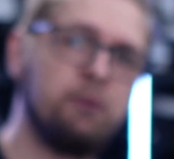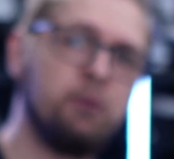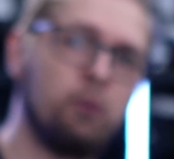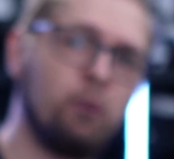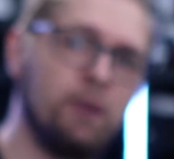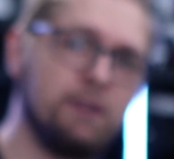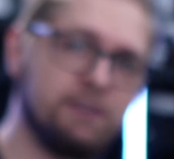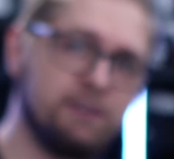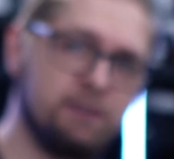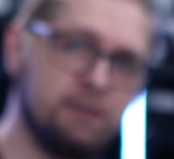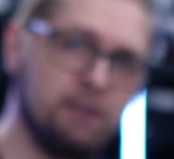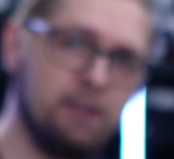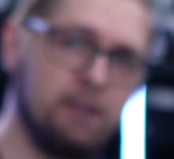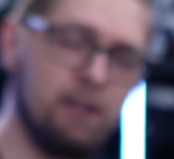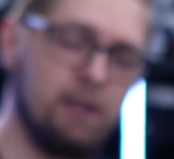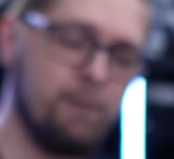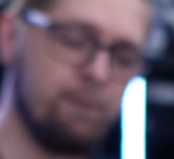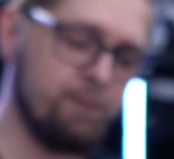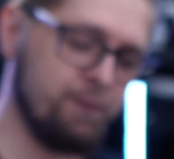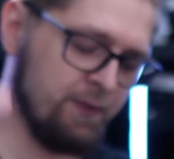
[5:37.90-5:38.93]
to Quest.
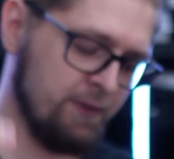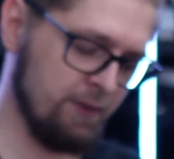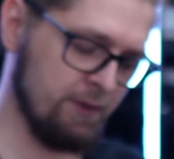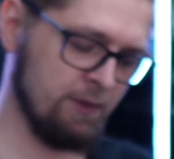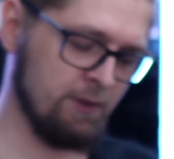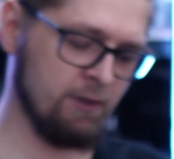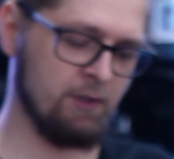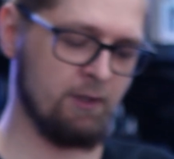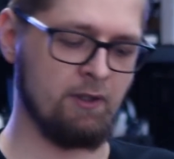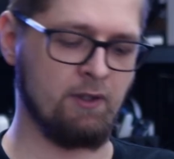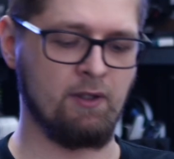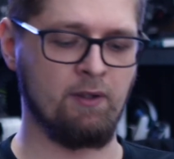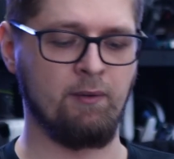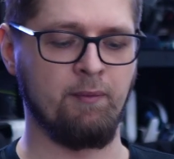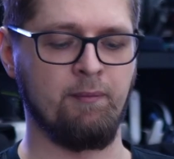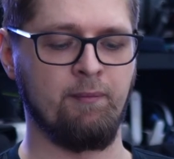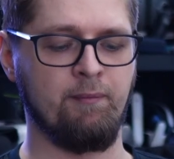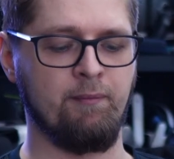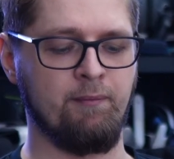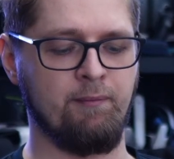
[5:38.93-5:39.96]
And
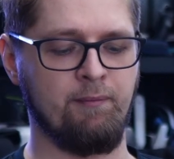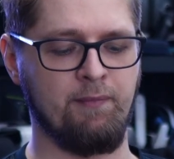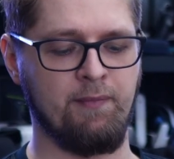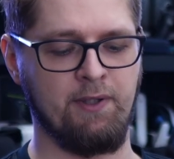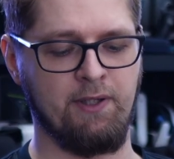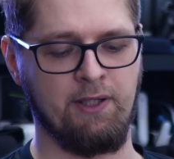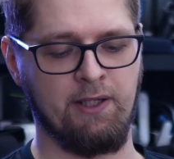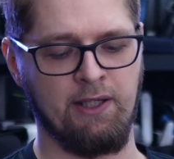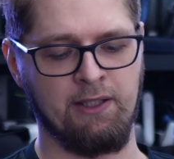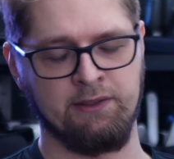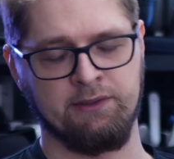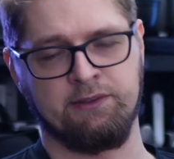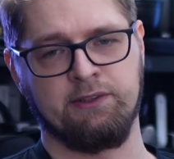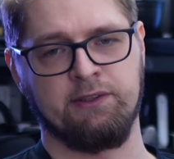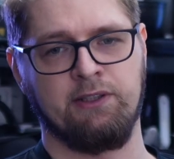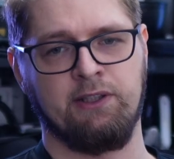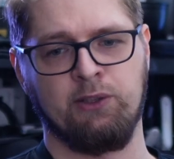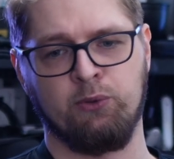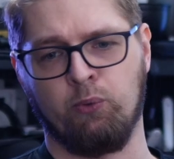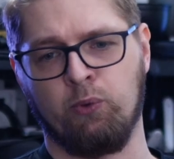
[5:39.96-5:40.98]

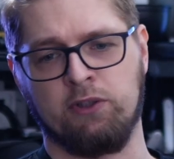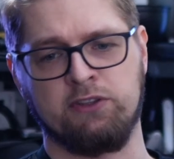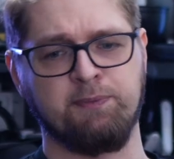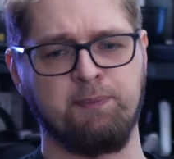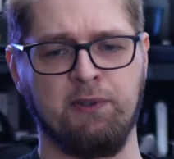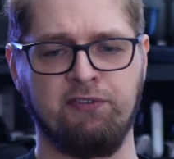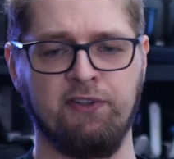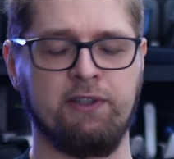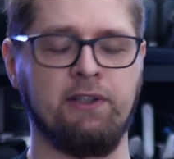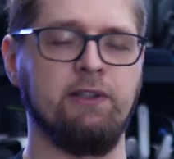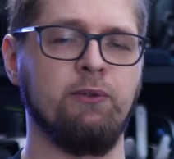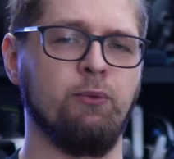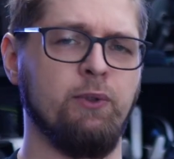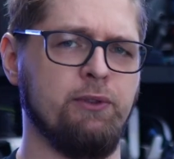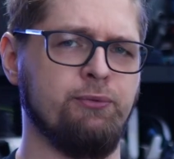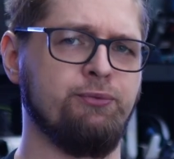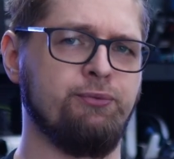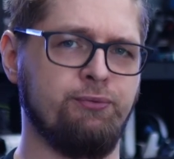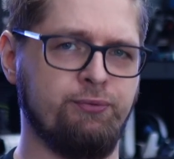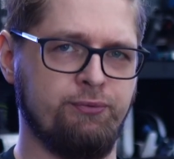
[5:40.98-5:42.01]
it works perfectly
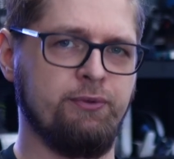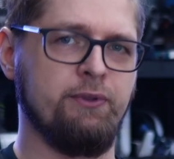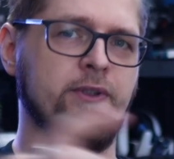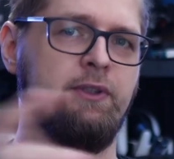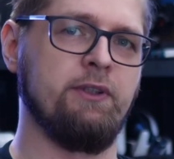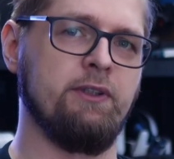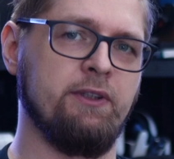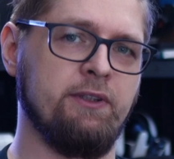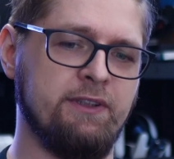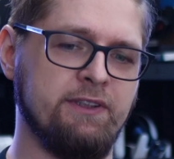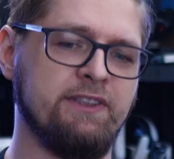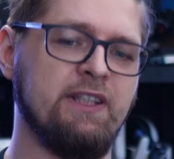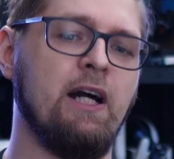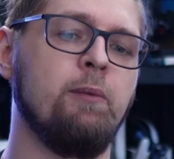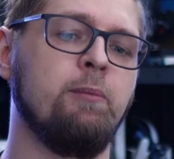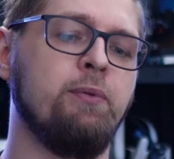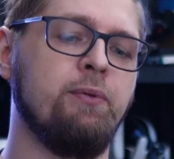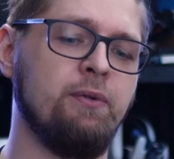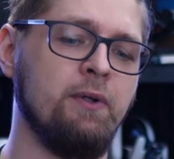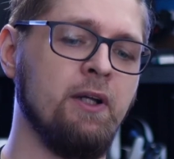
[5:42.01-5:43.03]
with this
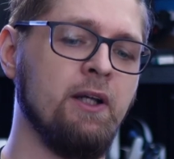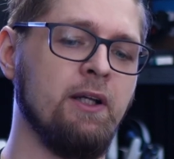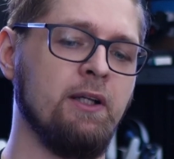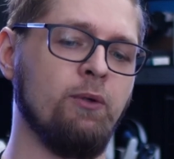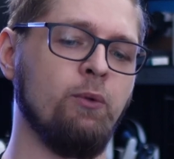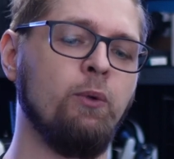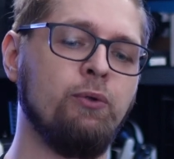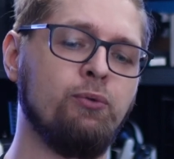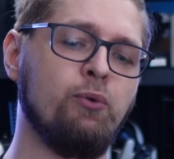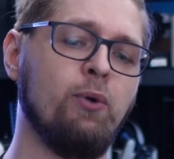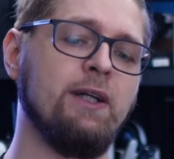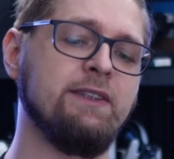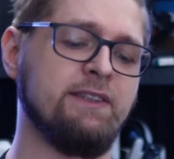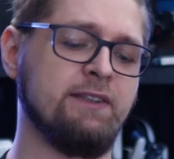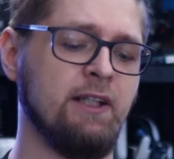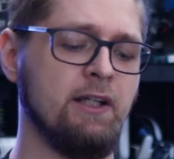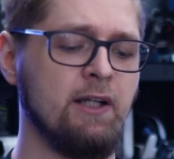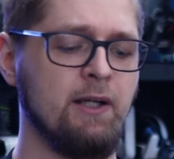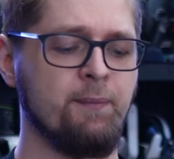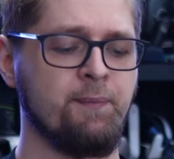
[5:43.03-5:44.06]
hub with
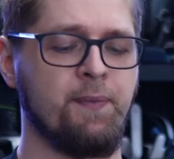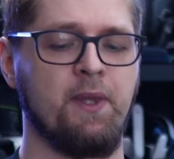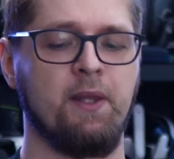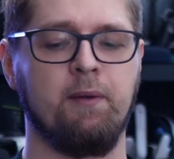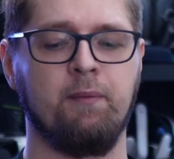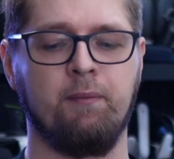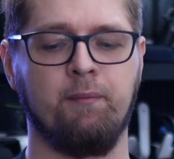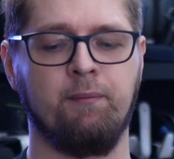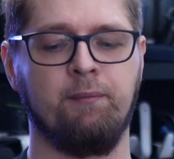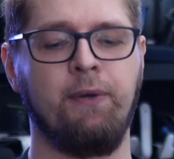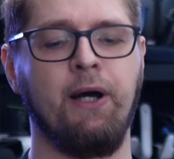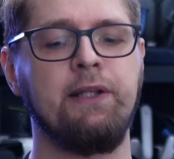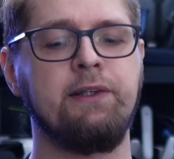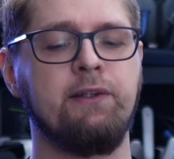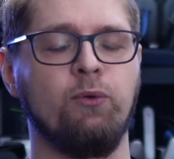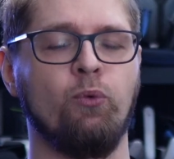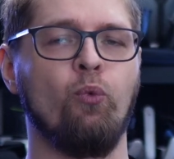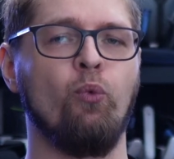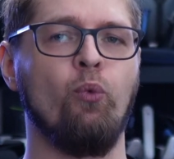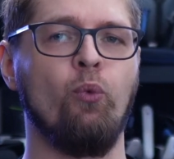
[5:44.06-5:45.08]
Quest. But
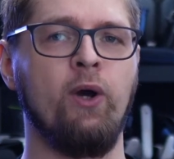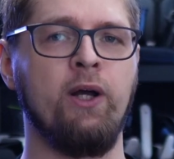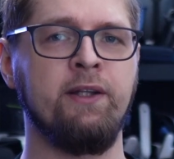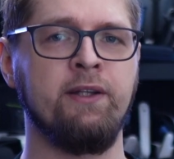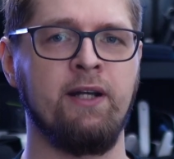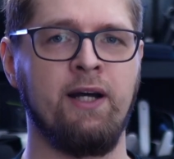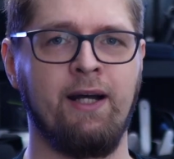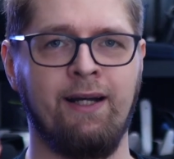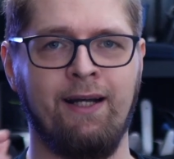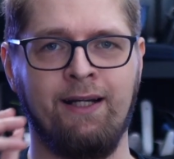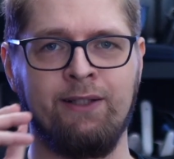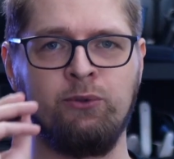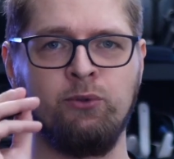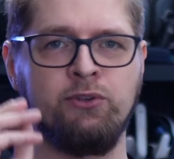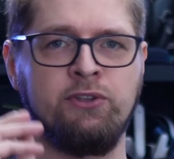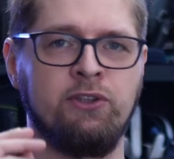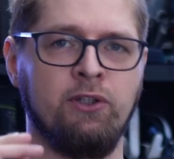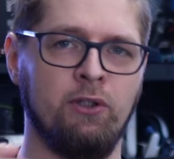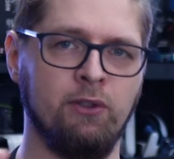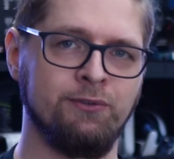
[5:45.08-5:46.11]
when I use
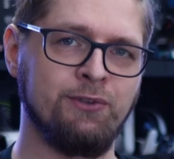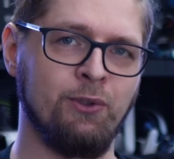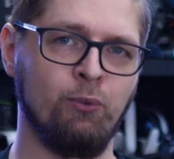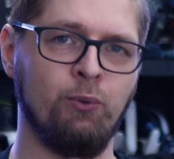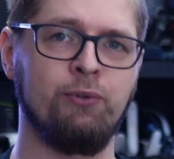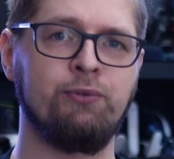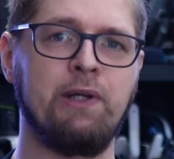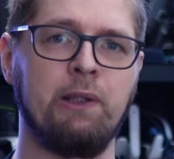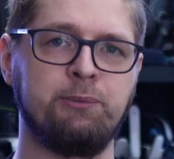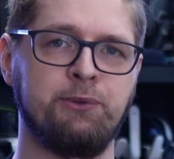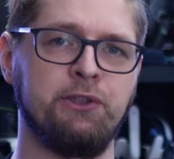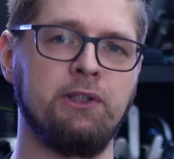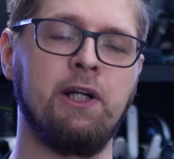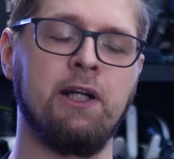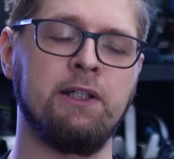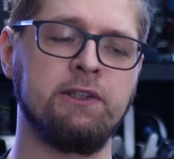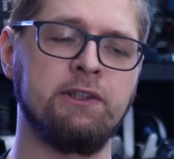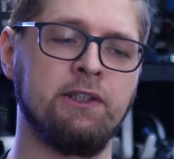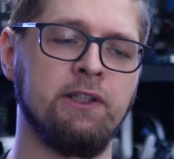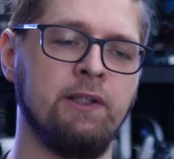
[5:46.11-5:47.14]
it also with capture
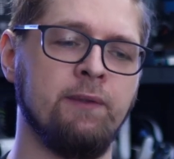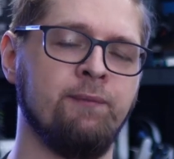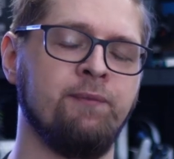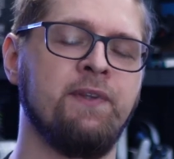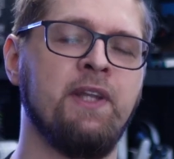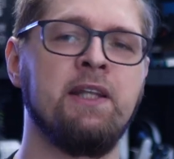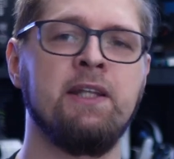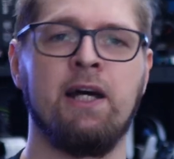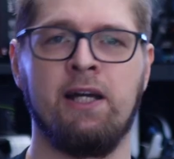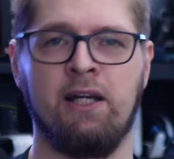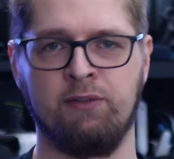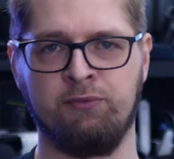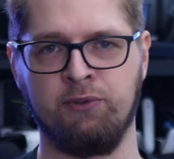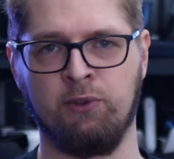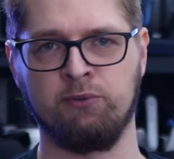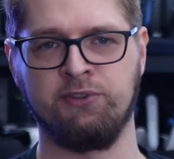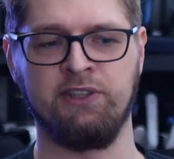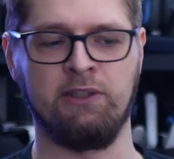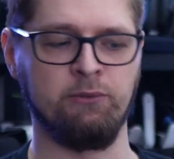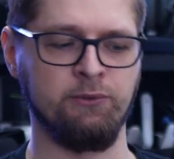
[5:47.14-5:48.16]
card, then I have
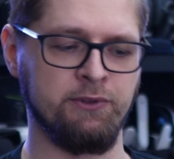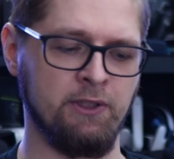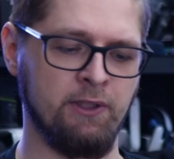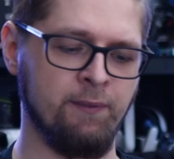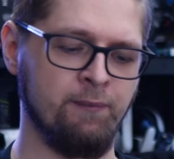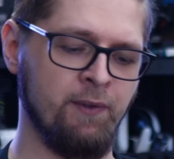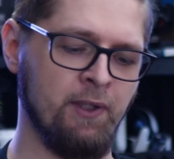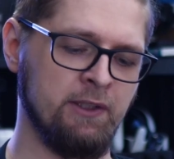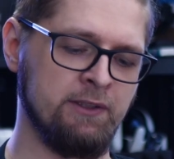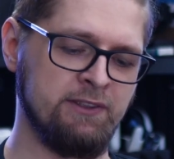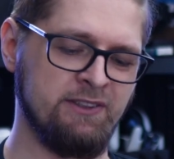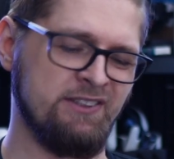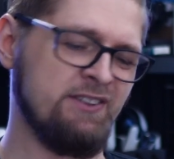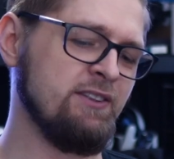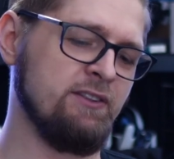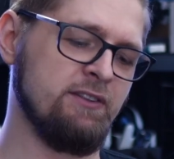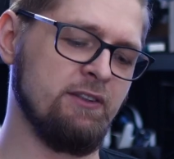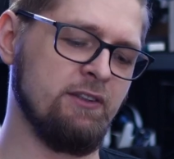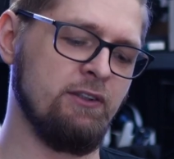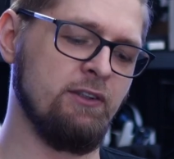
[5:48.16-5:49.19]
no sound. This is
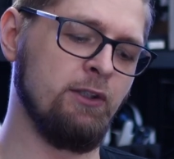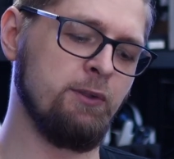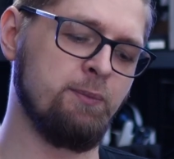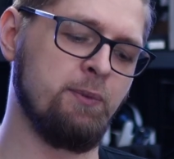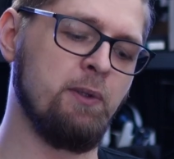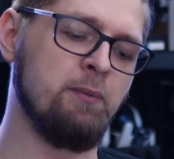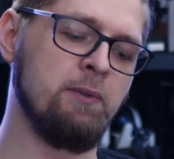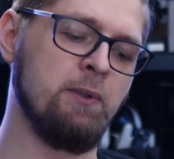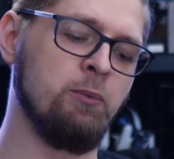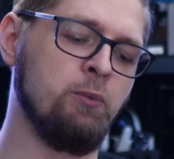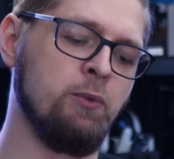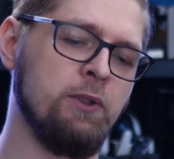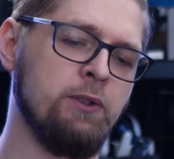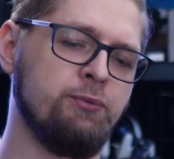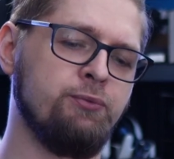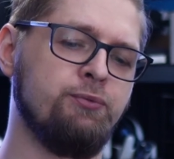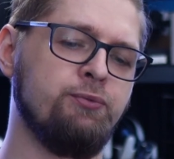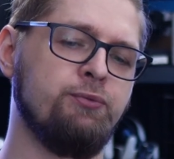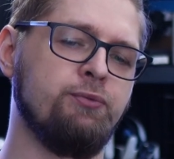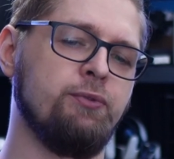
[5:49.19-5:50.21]
not a problem with
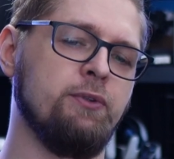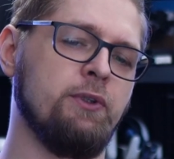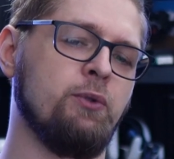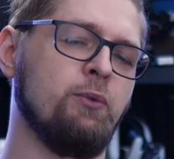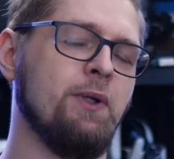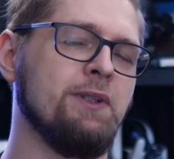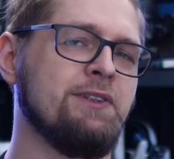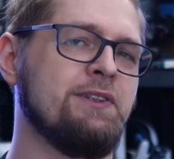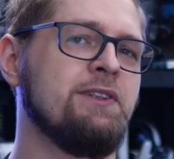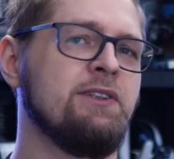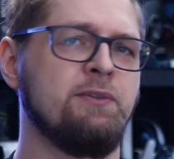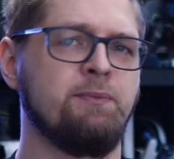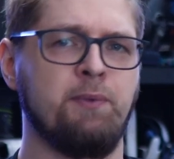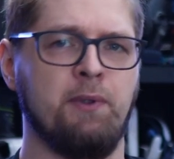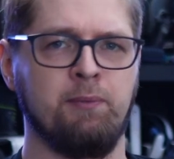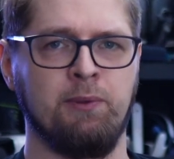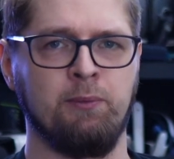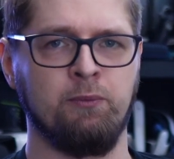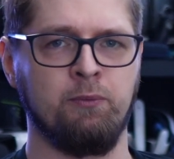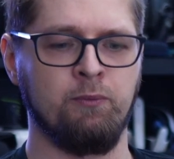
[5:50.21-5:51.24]
Quest, this is a
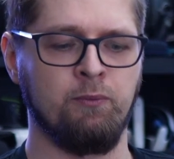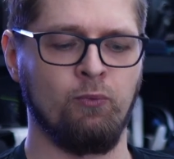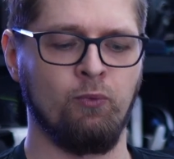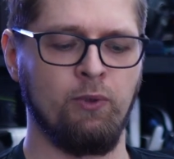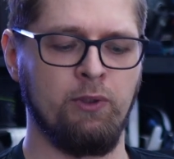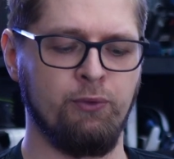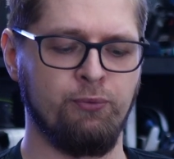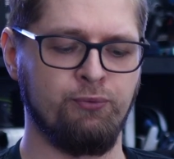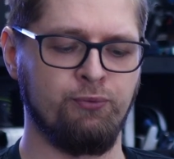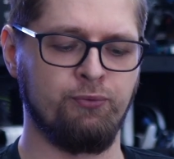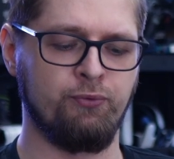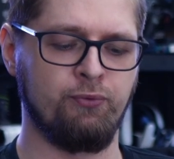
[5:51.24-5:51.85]
problem with